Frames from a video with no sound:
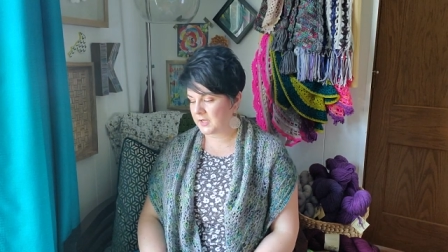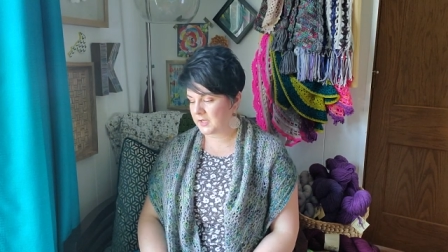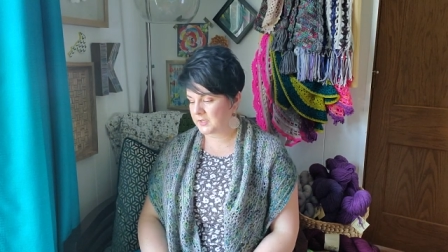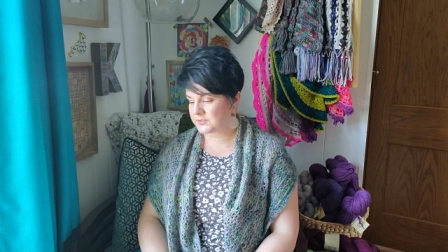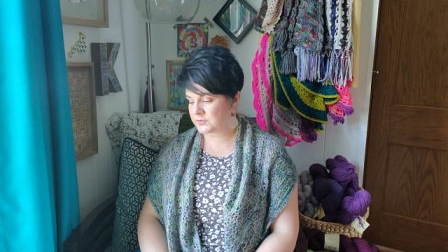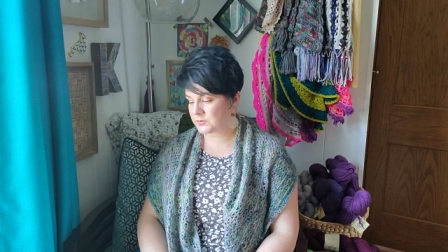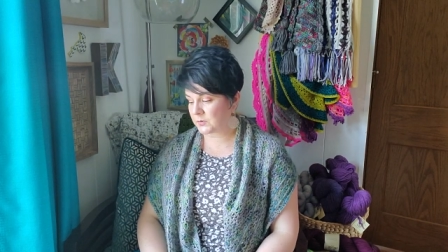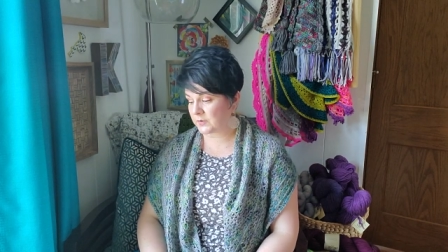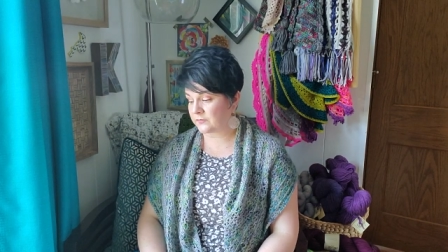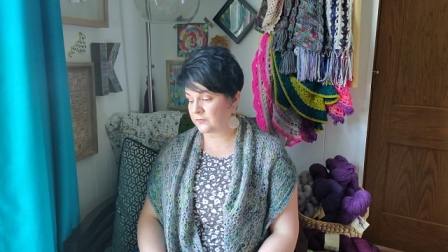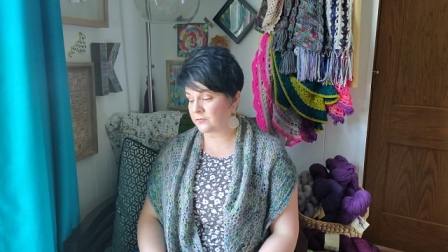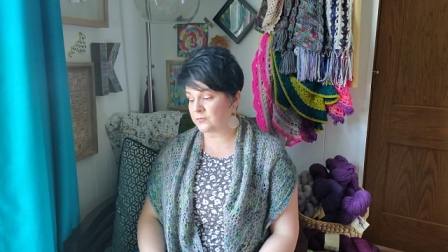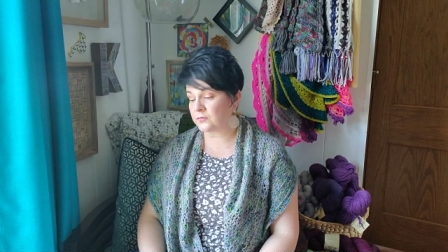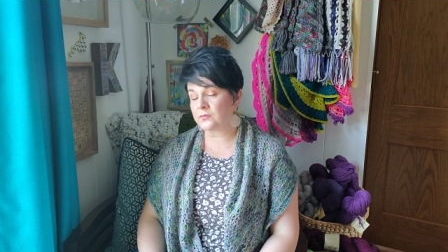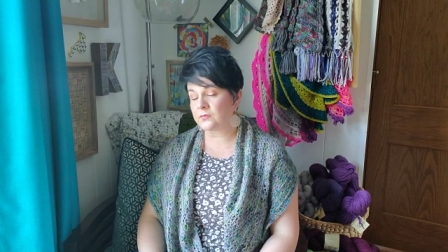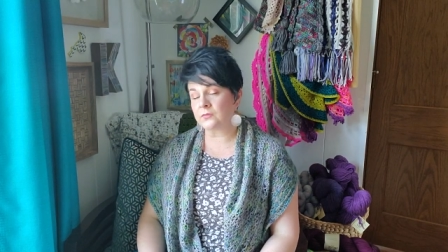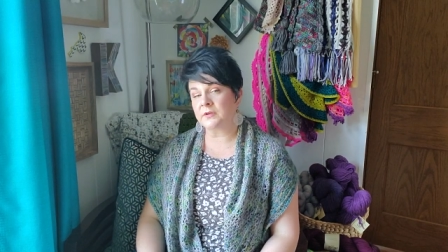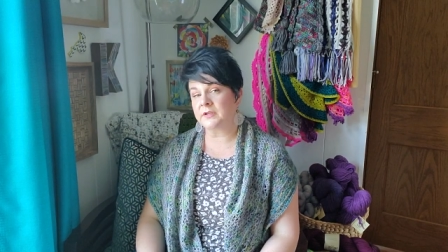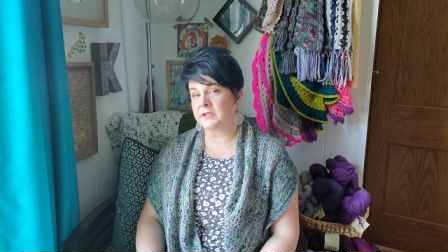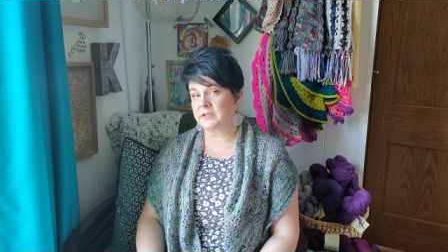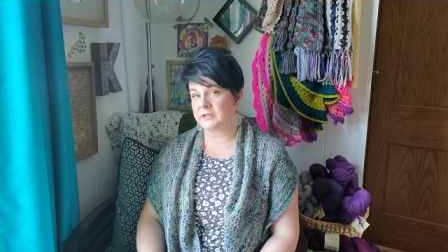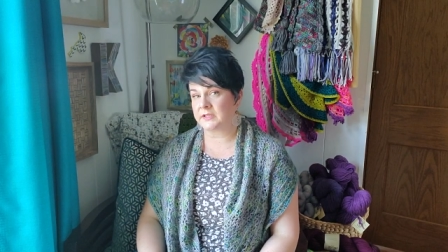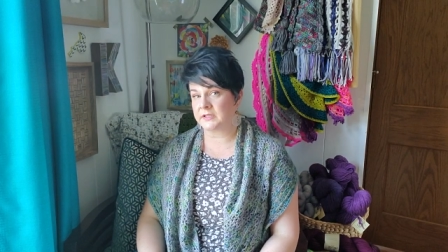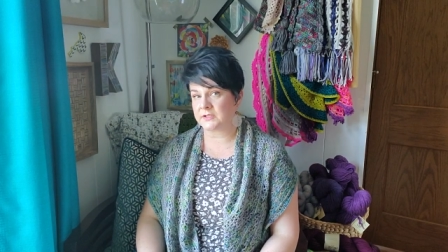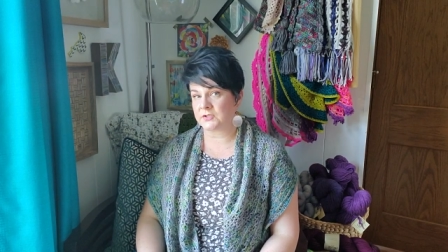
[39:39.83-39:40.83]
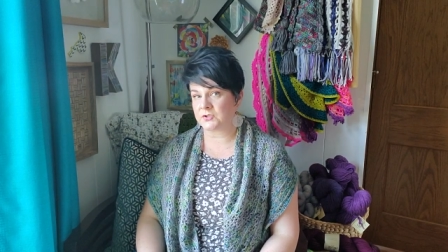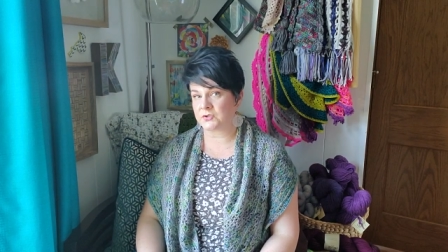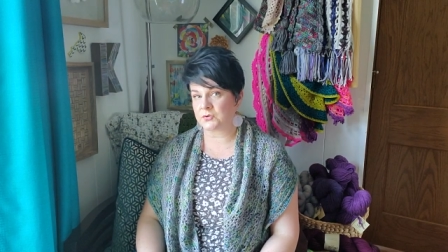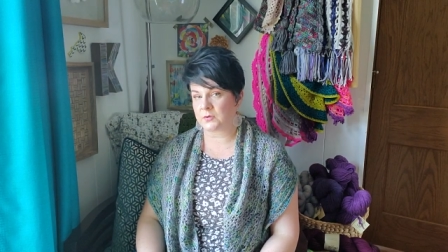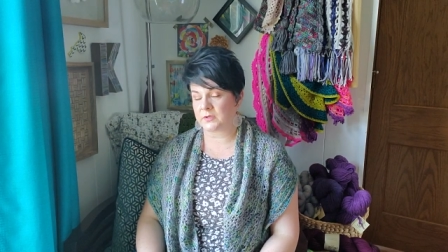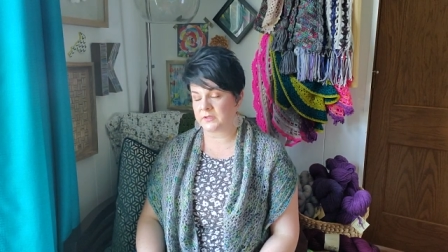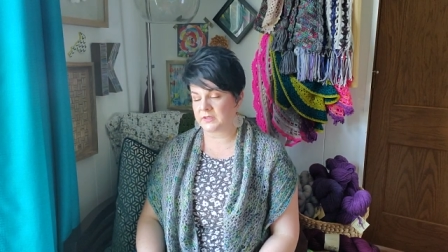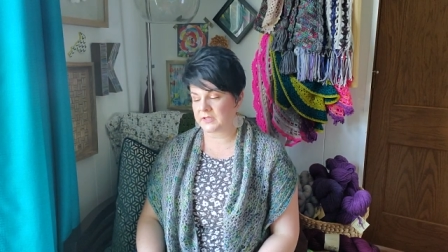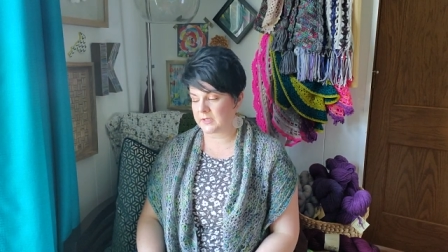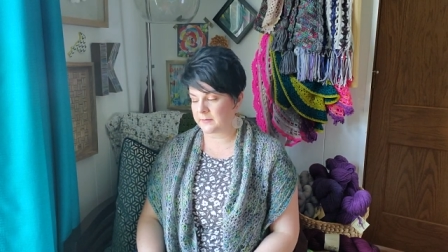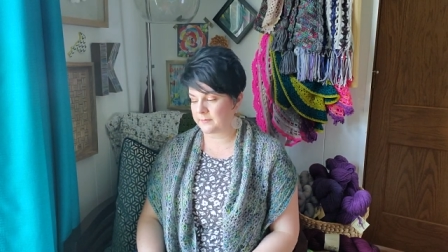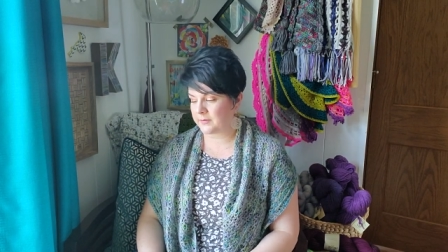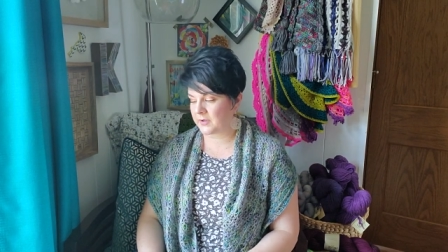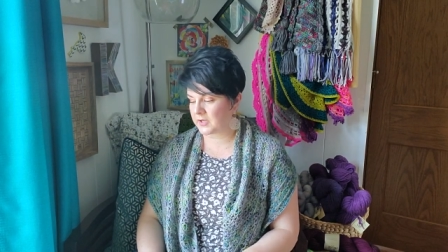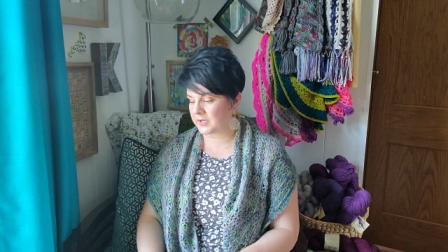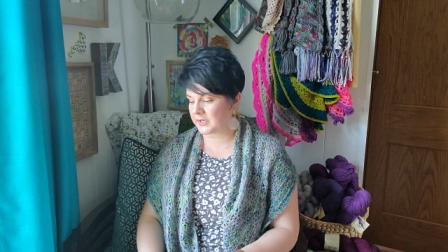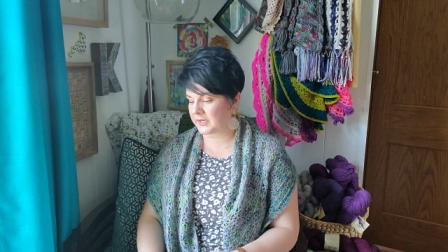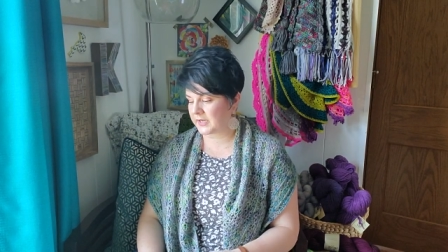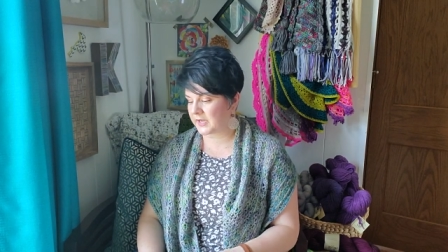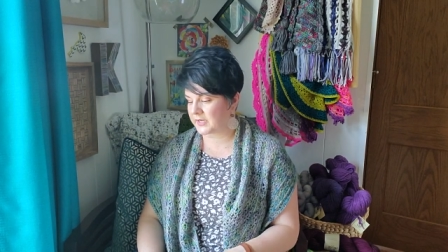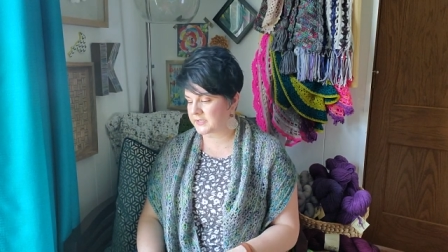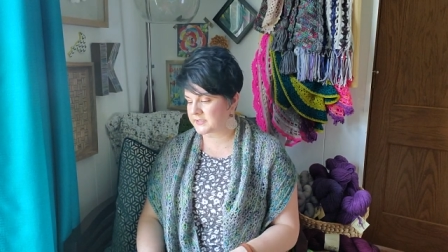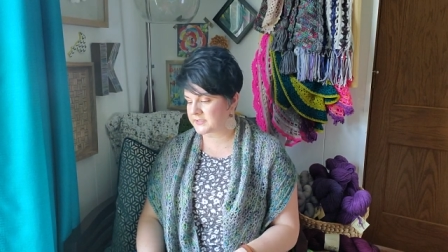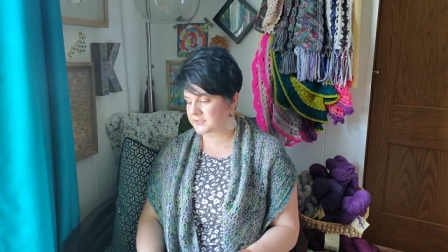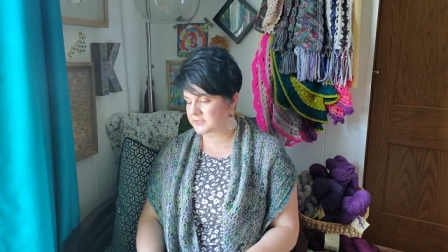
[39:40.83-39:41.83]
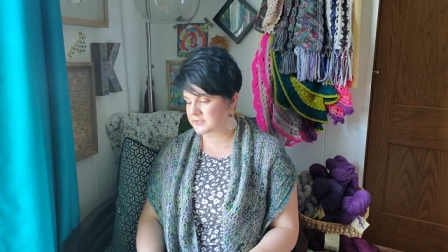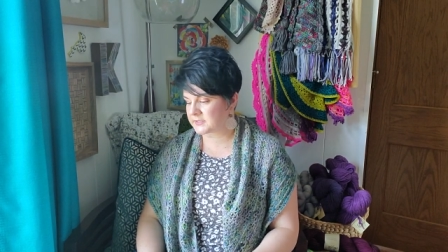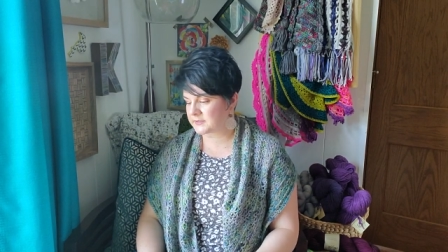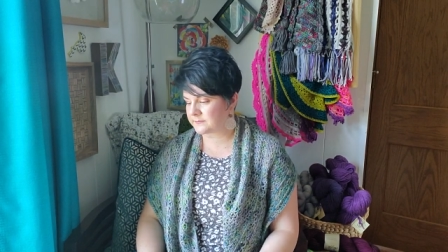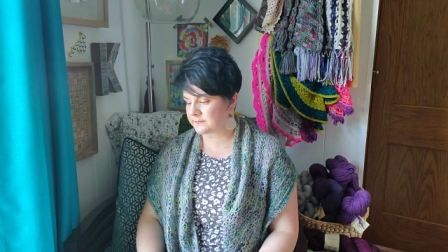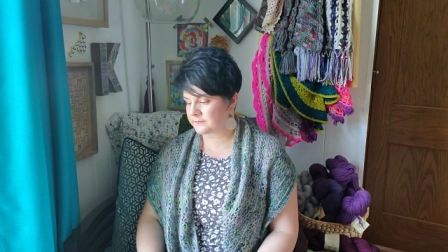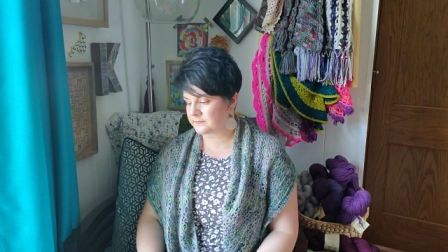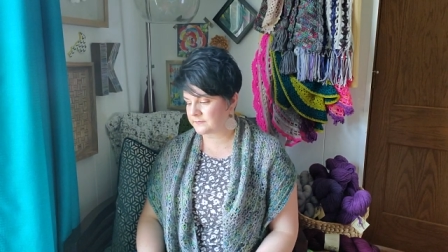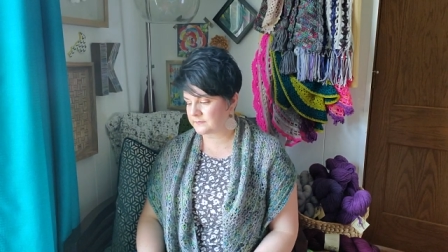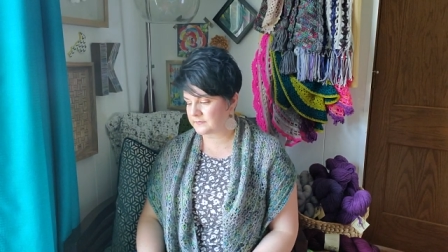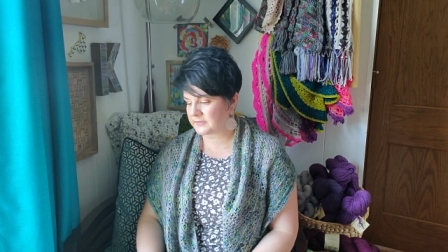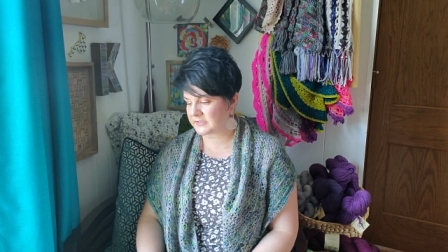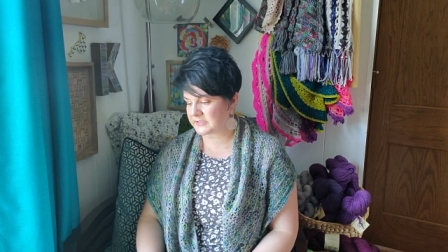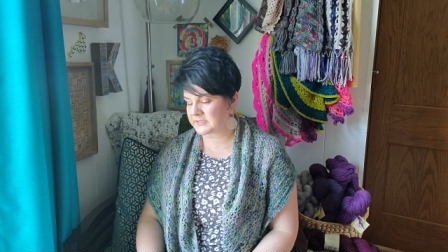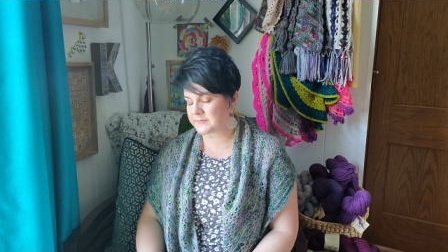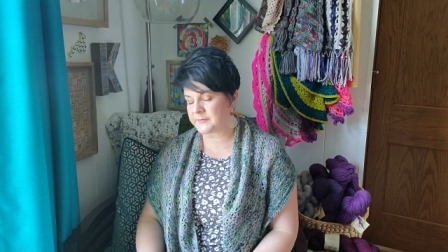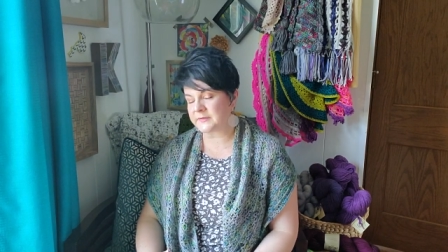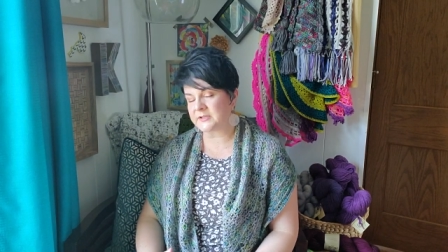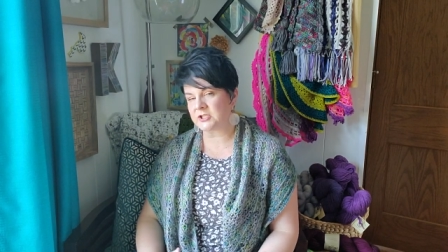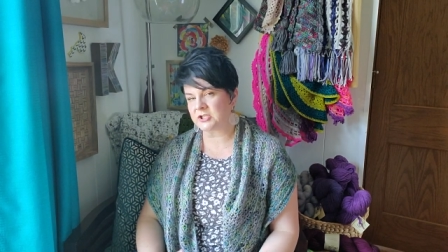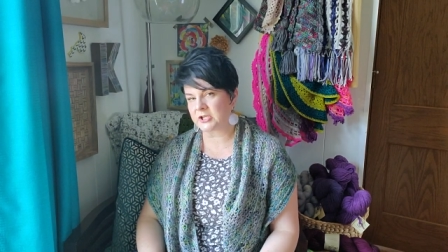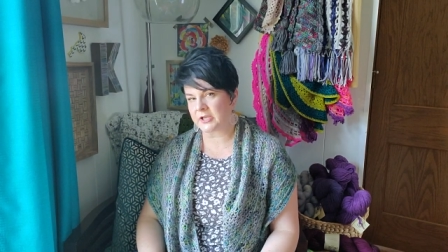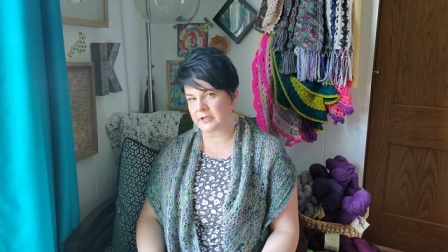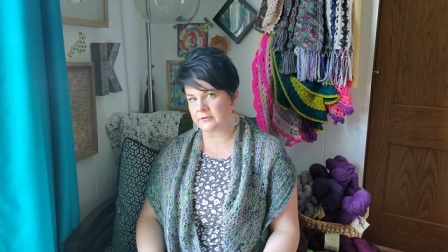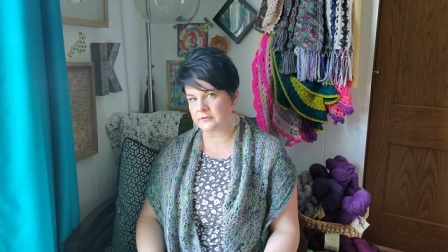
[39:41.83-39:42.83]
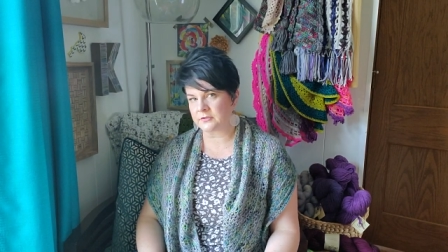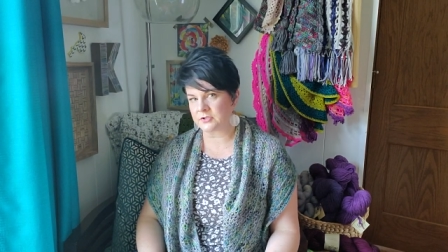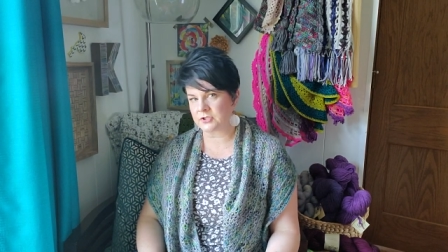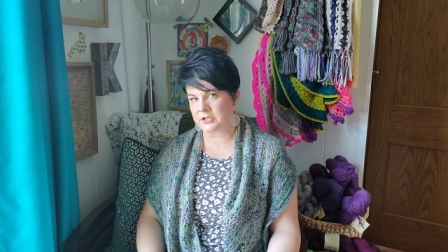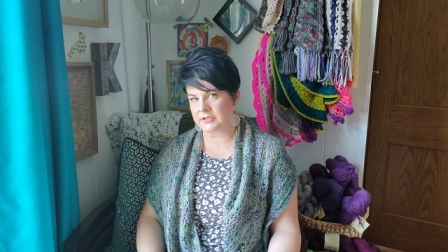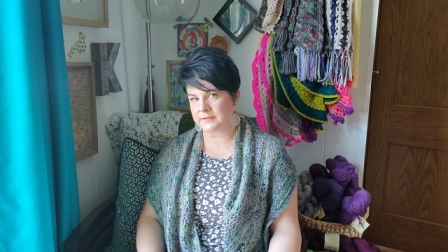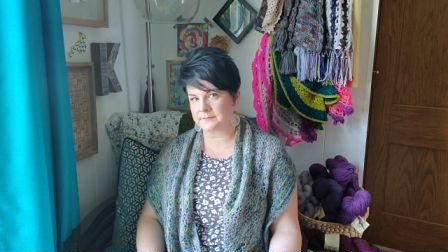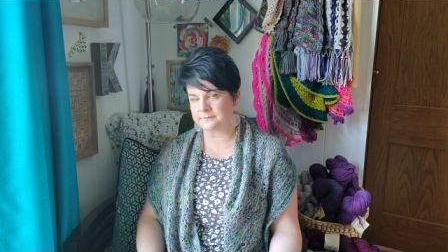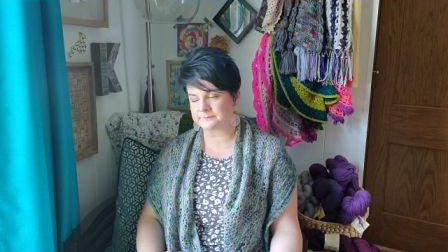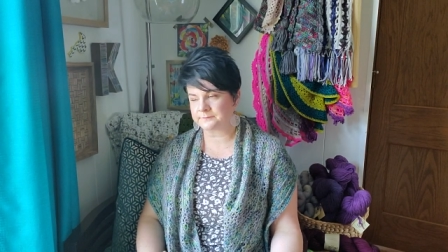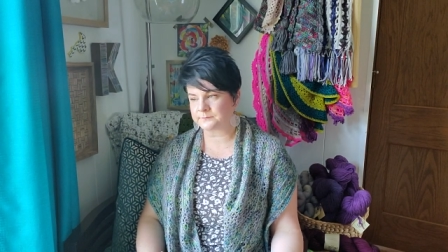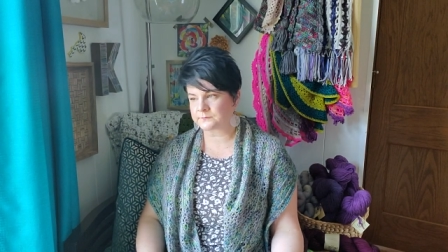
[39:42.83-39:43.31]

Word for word: So I've really enjoyed that podcast. It's been challenging.